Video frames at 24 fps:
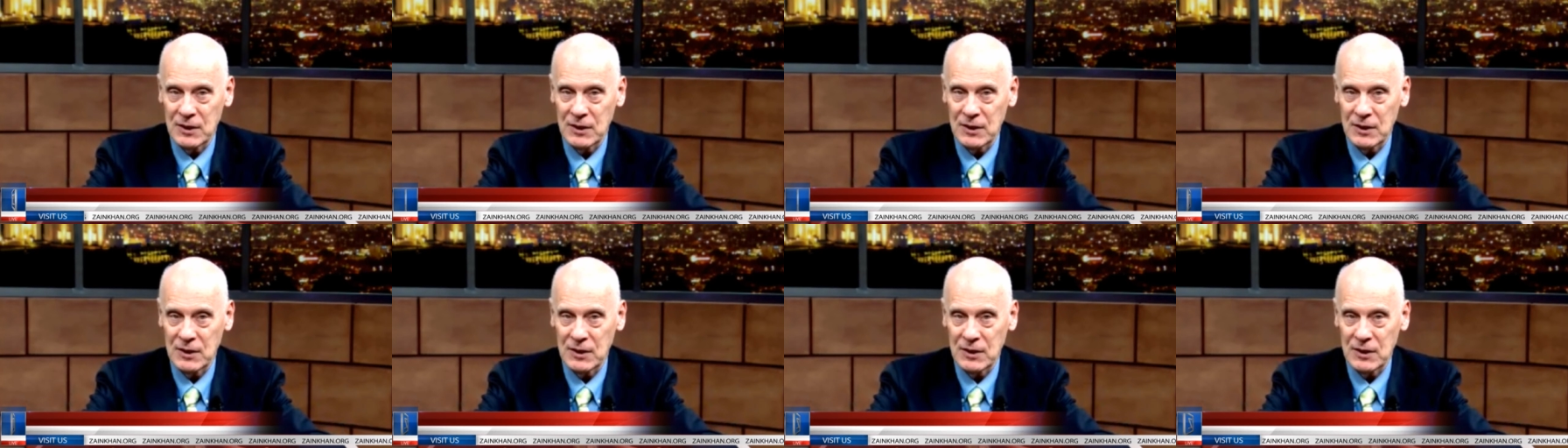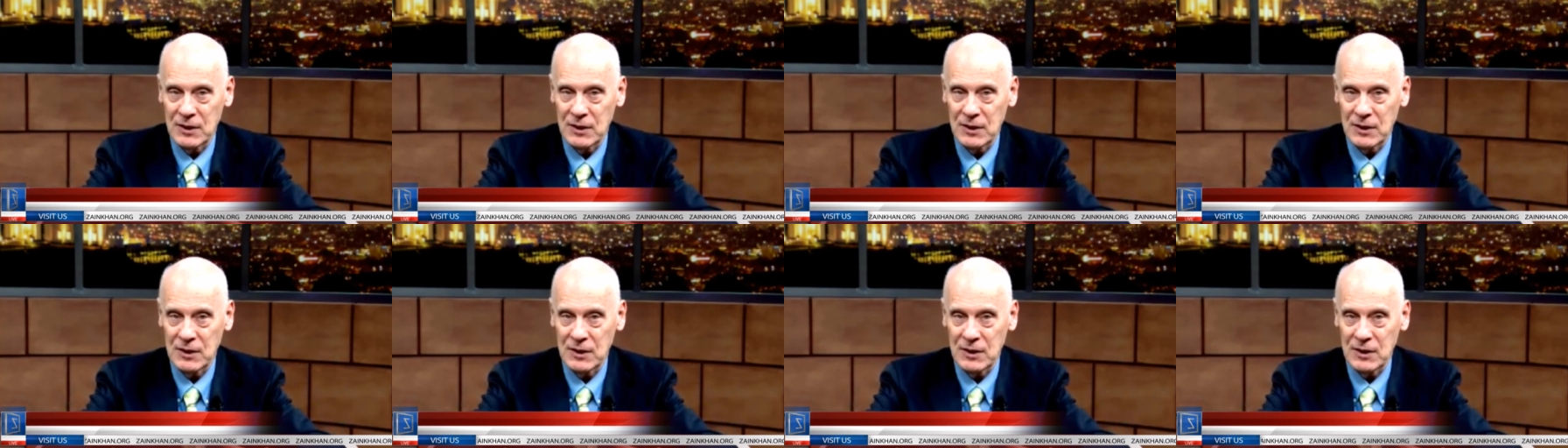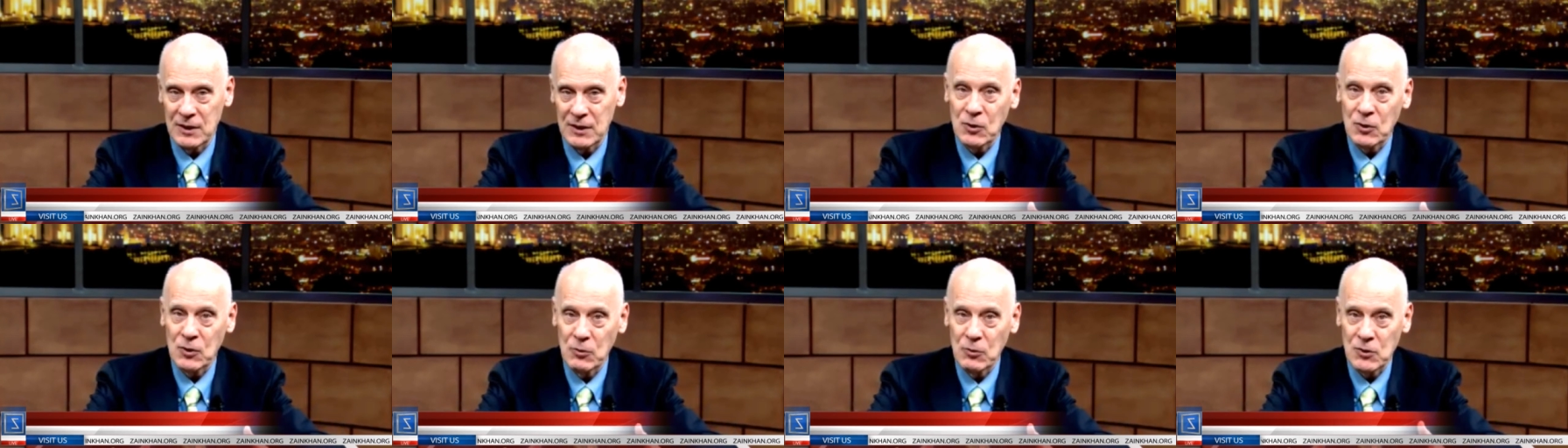as we get
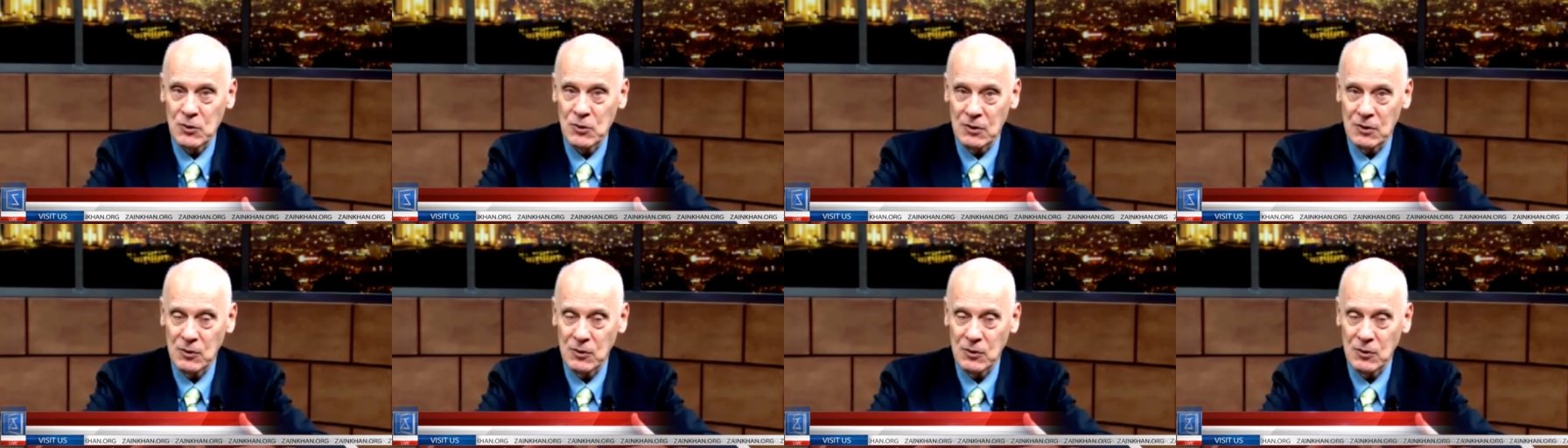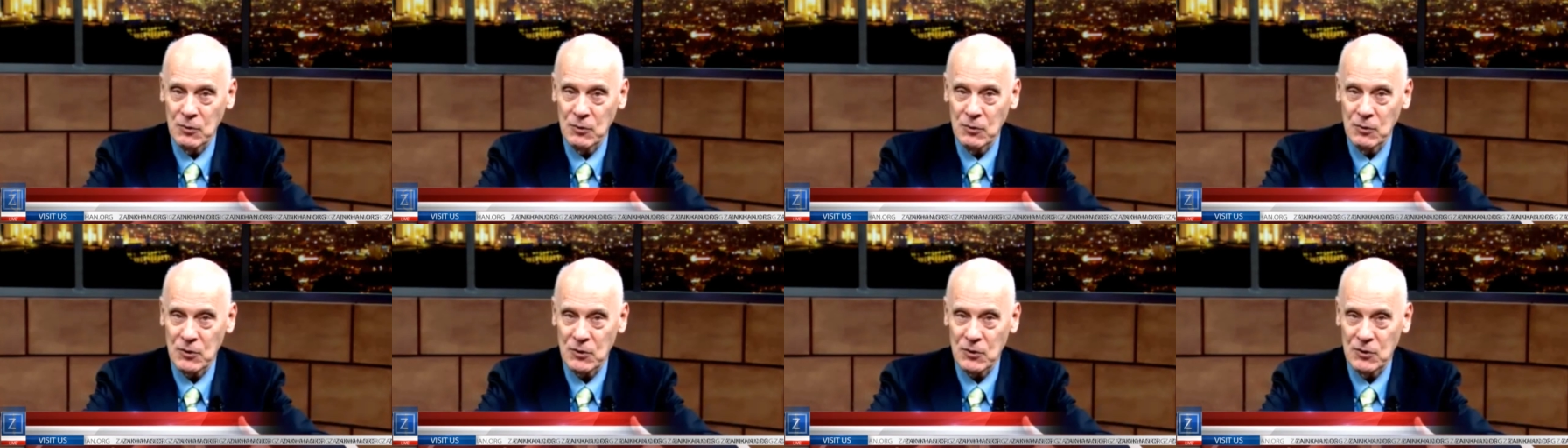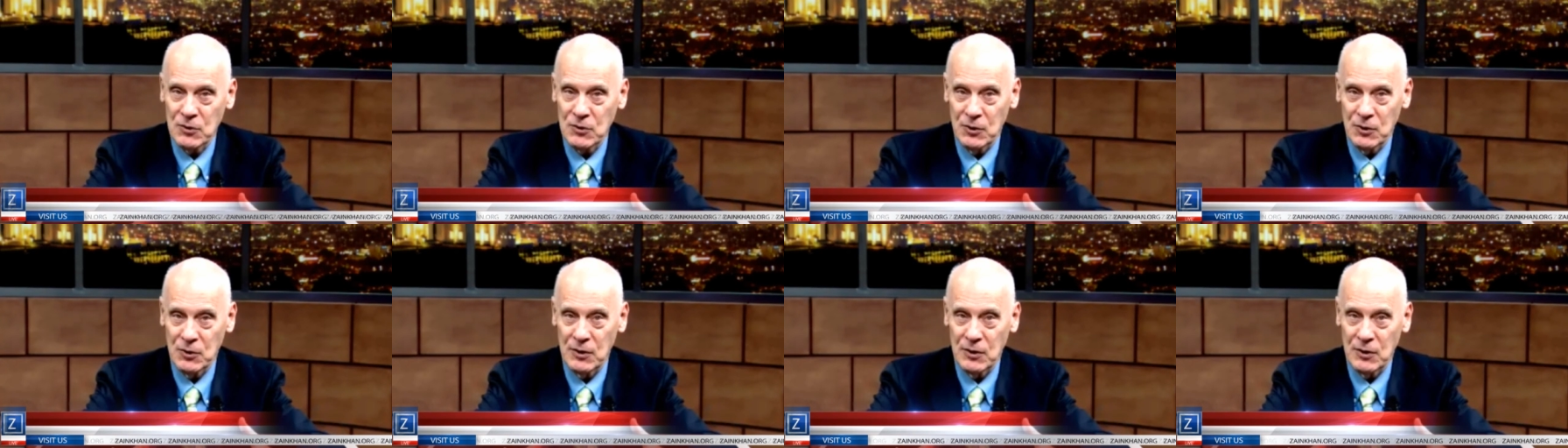closer and closer
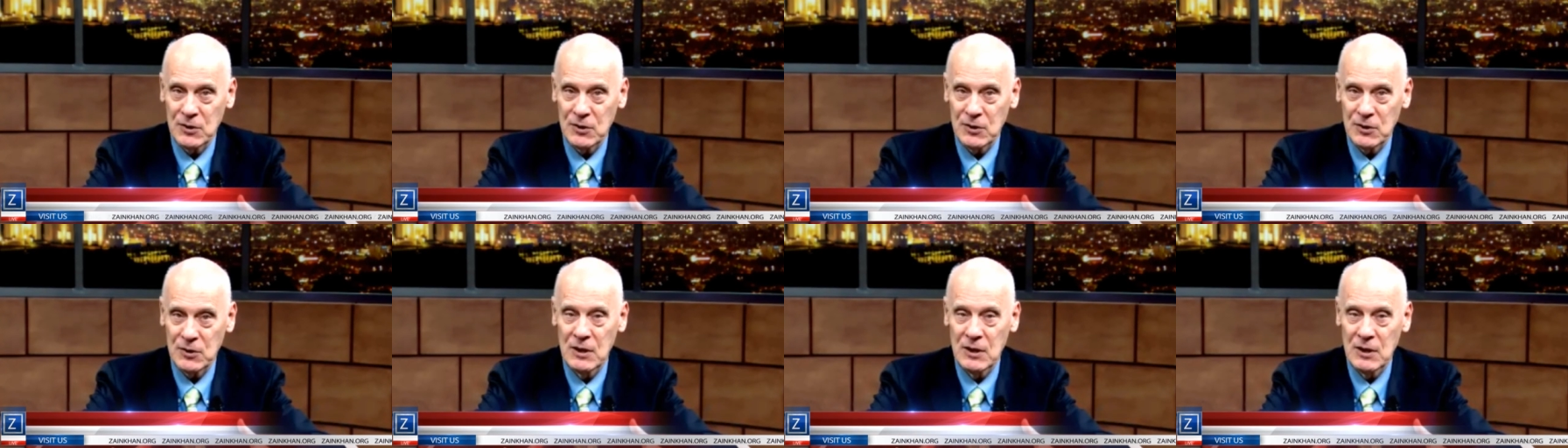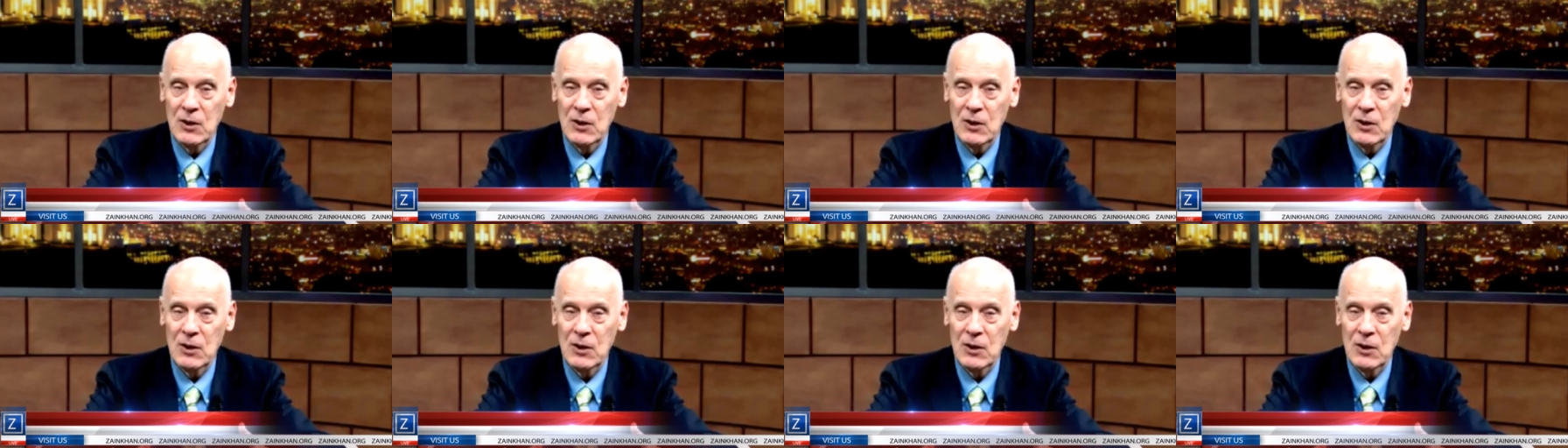to us,